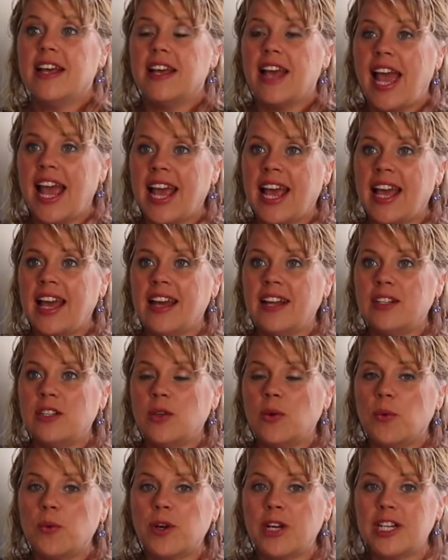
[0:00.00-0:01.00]

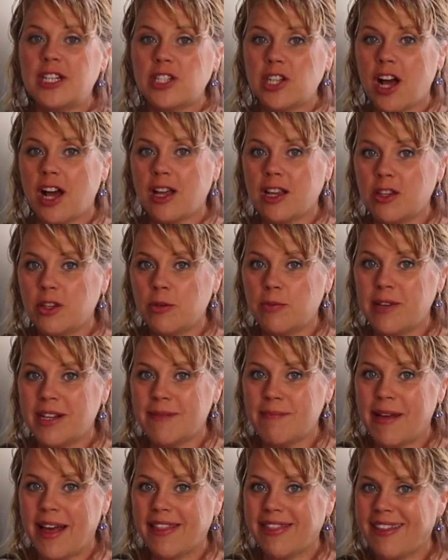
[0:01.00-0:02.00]
And we're going to talk a little
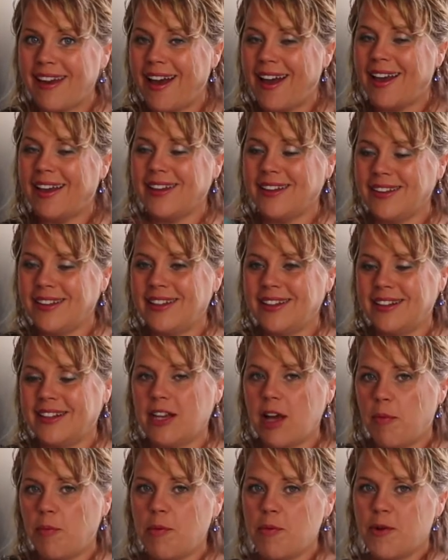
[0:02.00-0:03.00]
bit about that in a
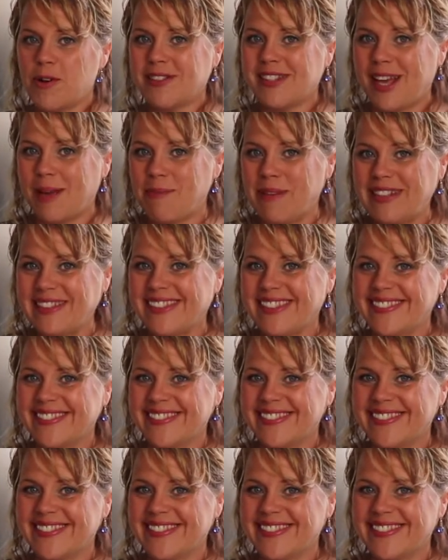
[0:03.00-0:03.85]
couple more segments.